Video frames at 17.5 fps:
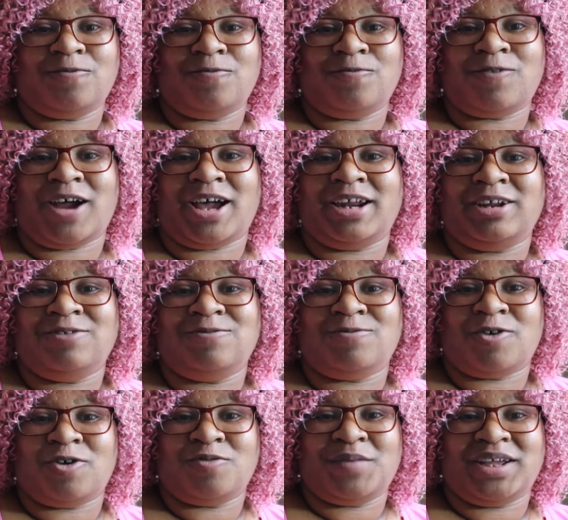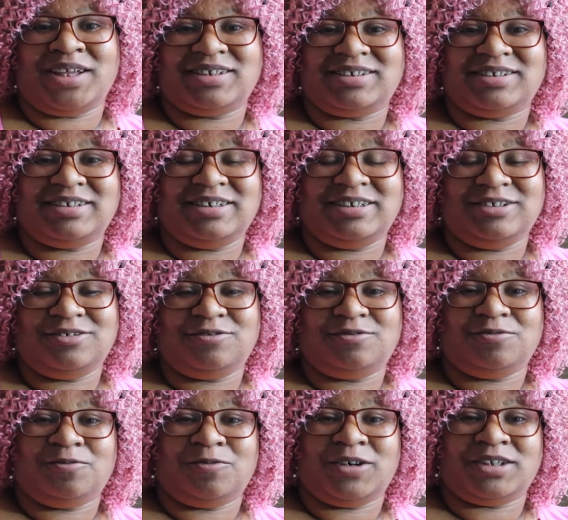writing romance
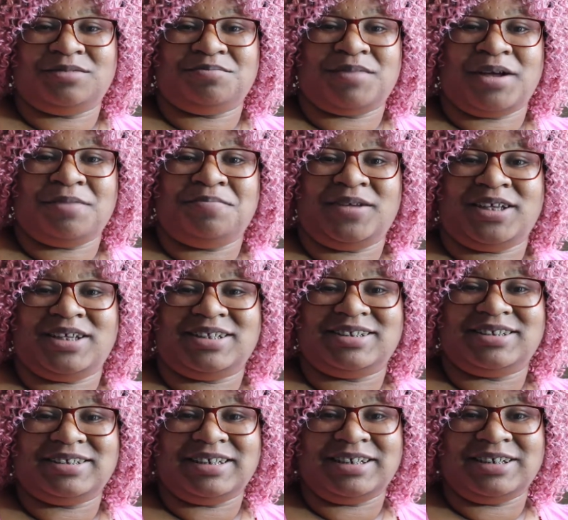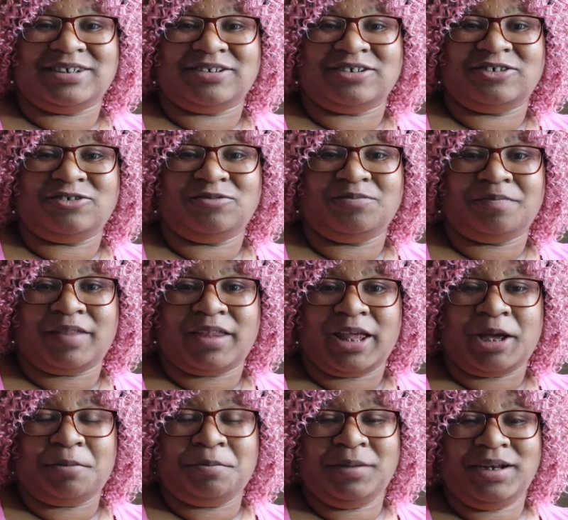scenes was my biggest skill.
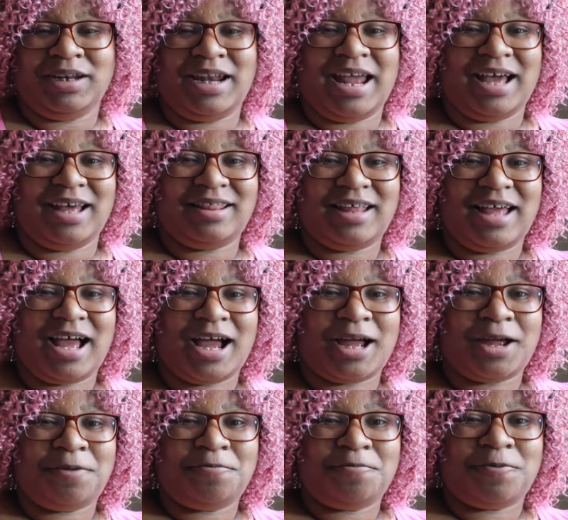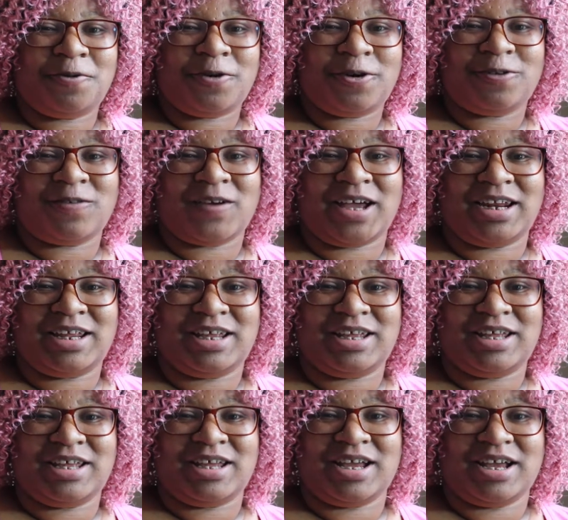But now that I'm more
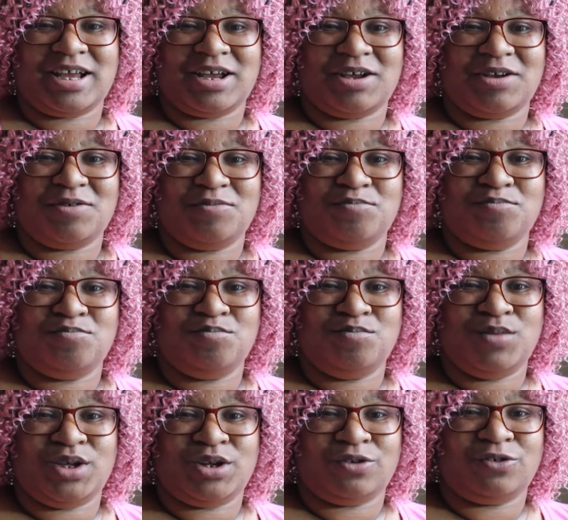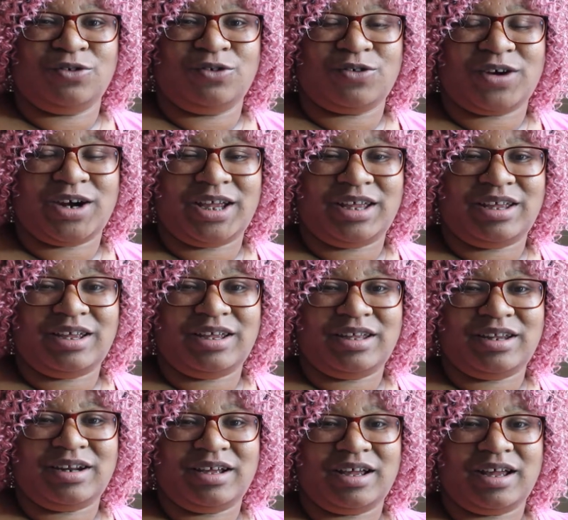writing middle
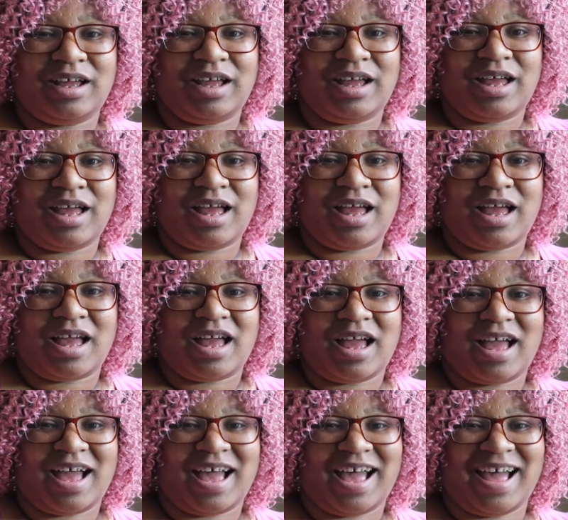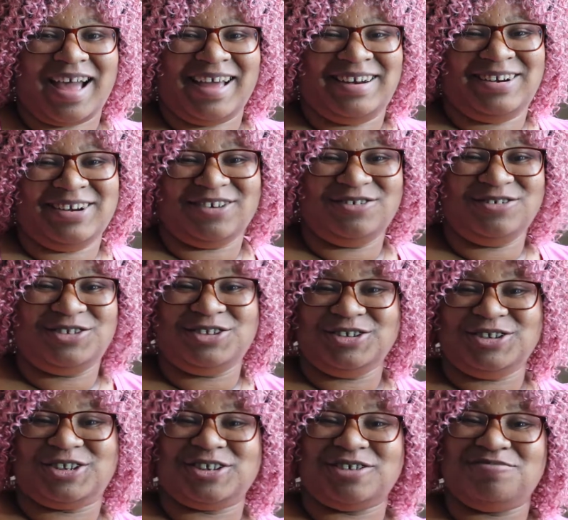grade, I don't
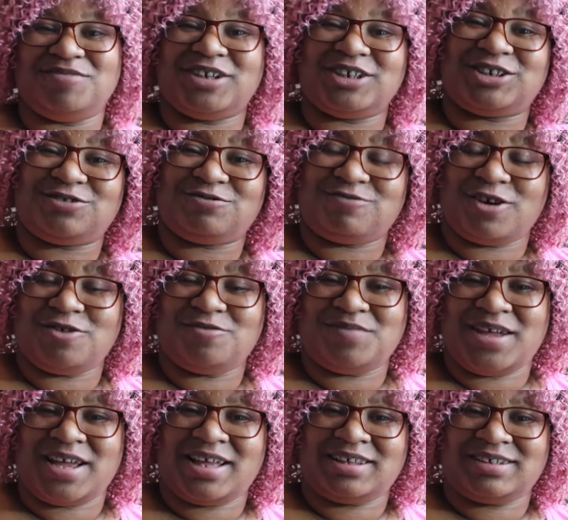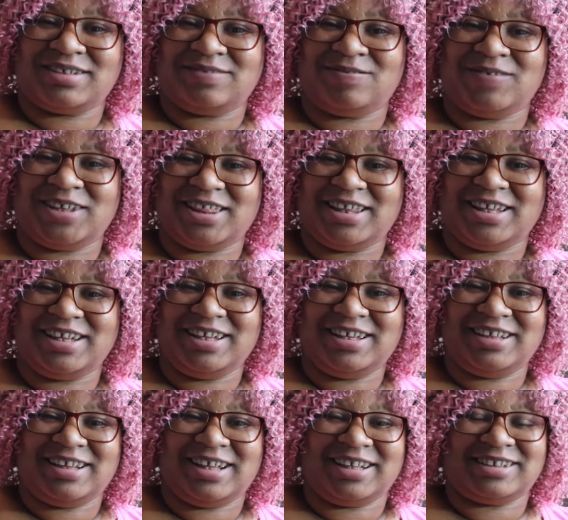do so much romance with
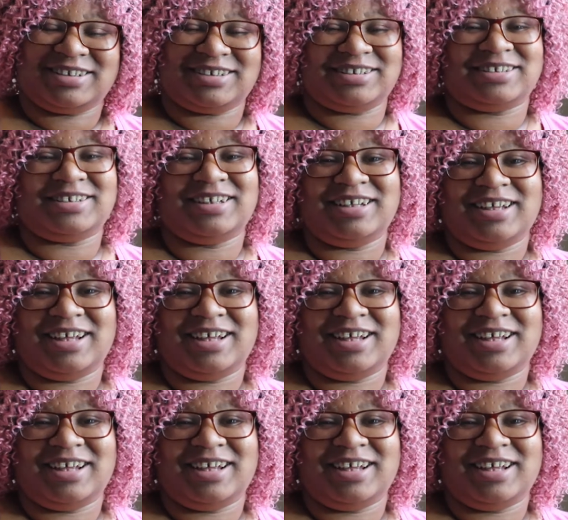it. That's,